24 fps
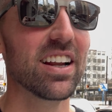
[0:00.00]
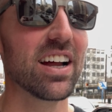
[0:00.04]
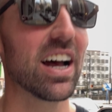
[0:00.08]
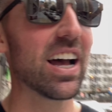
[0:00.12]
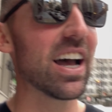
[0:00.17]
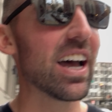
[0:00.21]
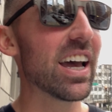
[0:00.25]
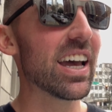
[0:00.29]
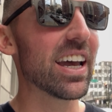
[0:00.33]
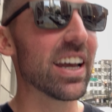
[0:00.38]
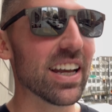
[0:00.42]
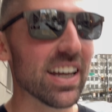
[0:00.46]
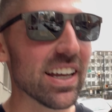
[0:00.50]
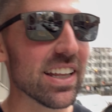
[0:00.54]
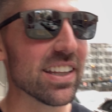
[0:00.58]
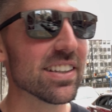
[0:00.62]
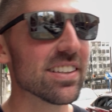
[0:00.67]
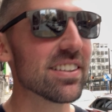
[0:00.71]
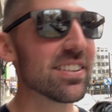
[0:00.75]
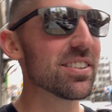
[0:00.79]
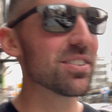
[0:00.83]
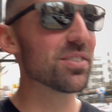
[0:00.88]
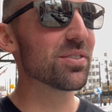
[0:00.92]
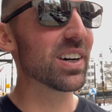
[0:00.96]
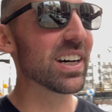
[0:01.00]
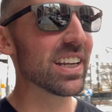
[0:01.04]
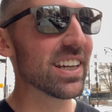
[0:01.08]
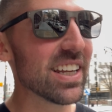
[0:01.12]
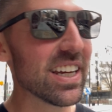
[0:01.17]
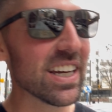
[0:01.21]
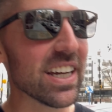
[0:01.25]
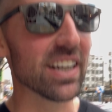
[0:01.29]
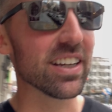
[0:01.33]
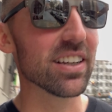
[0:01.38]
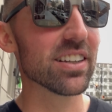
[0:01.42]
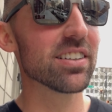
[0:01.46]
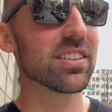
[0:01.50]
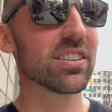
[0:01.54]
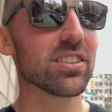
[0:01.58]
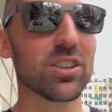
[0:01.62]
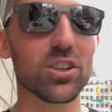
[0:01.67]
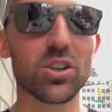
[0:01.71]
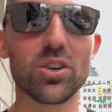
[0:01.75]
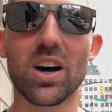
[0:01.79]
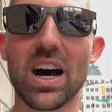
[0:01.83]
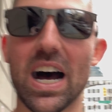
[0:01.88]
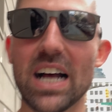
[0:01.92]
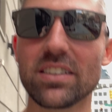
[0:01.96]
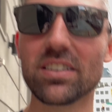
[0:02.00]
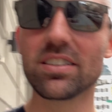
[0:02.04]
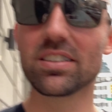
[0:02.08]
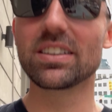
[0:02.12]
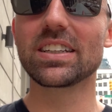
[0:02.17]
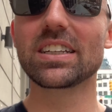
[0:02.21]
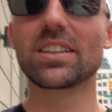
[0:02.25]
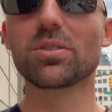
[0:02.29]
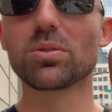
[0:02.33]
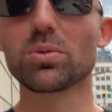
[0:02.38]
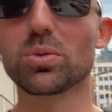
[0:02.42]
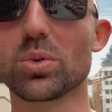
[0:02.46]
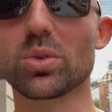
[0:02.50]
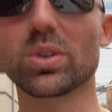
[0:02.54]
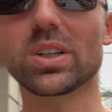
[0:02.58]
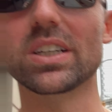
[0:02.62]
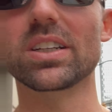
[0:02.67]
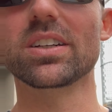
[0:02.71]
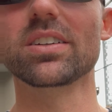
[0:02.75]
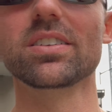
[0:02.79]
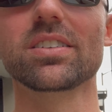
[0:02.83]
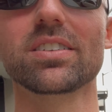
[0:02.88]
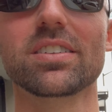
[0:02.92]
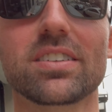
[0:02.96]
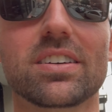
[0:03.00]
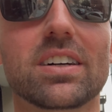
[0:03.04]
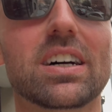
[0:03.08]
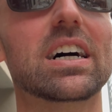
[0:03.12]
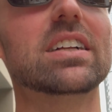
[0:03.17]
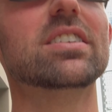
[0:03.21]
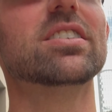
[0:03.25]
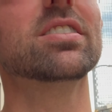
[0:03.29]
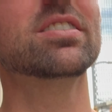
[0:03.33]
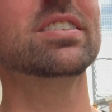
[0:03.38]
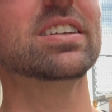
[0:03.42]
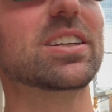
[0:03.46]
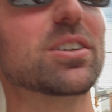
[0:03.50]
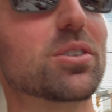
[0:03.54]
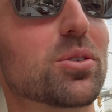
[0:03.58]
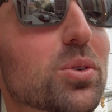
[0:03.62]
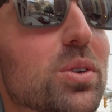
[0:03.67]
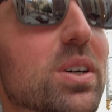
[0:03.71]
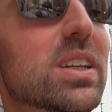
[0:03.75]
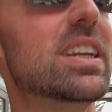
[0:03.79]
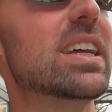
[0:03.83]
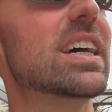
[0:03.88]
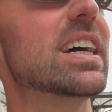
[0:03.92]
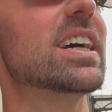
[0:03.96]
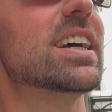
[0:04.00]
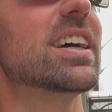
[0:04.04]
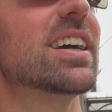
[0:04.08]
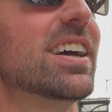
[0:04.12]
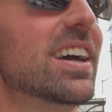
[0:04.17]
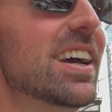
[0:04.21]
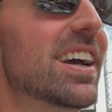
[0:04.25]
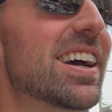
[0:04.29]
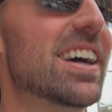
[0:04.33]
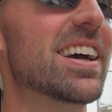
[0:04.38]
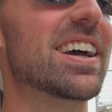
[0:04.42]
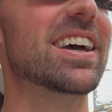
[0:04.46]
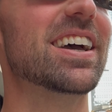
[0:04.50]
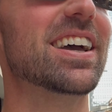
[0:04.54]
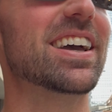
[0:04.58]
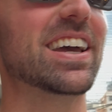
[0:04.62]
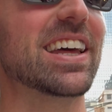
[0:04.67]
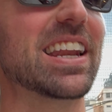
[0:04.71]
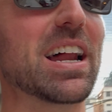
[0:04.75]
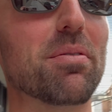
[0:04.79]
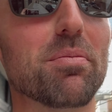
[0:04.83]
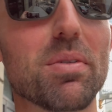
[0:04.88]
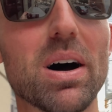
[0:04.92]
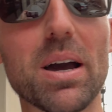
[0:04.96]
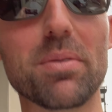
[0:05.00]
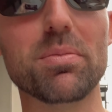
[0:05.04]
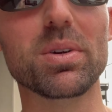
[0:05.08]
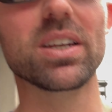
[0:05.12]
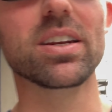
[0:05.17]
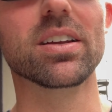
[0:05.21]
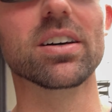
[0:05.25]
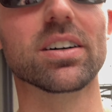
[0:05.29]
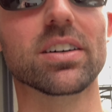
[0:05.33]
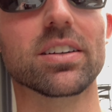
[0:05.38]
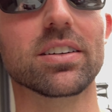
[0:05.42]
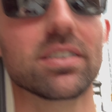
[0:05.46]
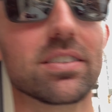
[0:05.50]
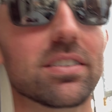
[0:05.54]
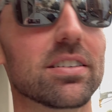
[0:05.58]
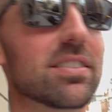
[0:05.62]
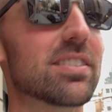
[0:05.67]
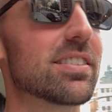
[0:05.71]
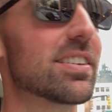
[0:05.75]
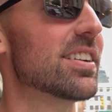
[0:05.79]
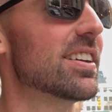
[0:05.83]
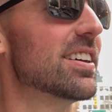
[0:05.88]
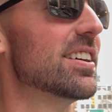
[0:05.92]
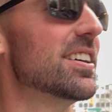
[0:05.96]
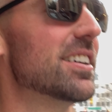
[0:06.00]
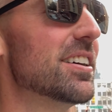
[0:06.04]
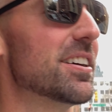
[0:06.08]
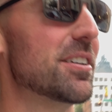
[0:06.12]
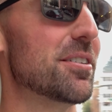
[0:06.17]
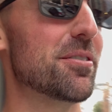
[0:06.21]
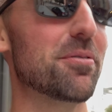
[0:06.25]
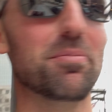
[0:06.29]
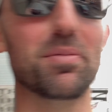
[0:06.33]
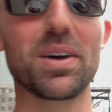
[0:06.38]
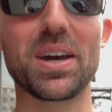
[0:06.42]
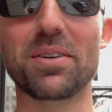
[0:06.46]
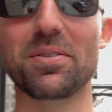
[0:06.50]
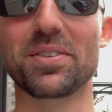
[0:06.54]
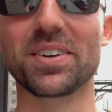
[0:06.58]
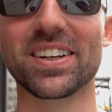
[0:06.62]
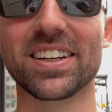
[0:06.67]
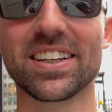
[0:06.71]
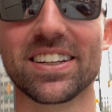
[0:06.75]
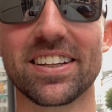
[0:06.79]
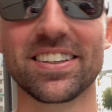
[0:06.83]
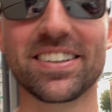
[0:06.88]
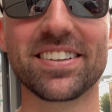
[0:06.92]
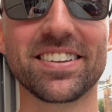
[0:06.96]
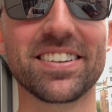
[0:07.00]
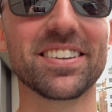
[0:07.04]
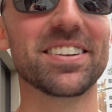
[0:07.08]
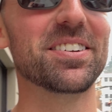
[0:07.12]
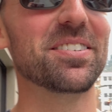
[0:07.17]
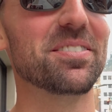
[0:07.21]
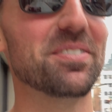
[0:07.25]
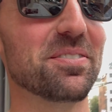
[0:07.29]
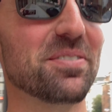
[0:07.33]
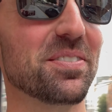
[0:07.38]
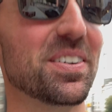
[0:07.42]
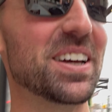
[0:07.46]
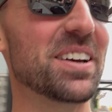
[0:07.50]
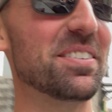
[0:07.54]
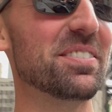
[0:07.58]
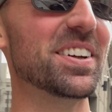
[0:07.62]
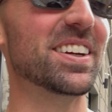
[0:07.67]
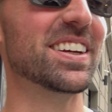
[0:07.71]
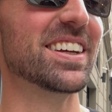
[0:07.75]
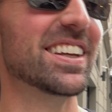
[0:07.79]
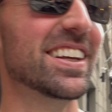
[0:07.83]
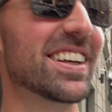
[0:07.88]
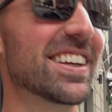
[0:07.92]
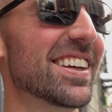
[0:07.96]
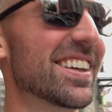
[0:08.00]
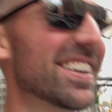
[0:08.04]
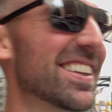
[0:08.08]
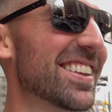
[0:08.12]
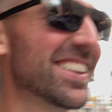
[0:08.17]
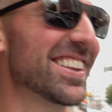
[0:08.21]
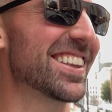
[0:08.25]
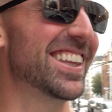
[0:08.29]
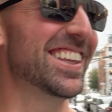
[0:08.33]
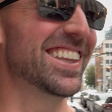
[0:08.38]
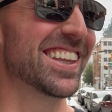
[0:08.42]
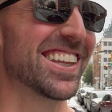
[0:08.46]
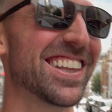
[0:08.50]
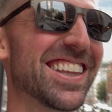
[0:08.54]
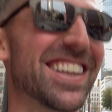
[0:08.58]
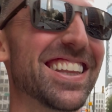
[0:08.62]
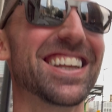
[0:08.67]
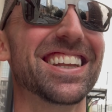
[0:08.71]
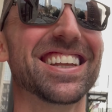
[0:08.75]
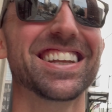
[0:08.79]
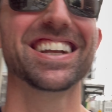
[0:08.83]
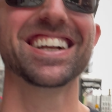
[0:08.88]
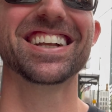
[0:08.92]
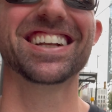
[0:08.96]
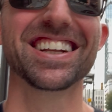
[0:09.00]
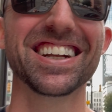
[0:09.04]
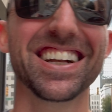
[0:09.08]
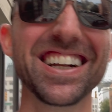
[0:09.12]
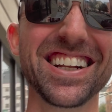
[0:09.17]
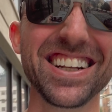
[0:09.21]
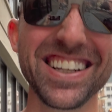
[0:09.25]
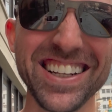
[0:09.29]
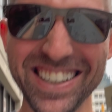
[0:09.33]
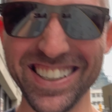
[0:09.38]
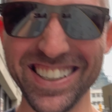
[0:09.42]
Hey, and this is my day. So I just needed one. I just needed one day, and I might be done. Maybe. One day, because my One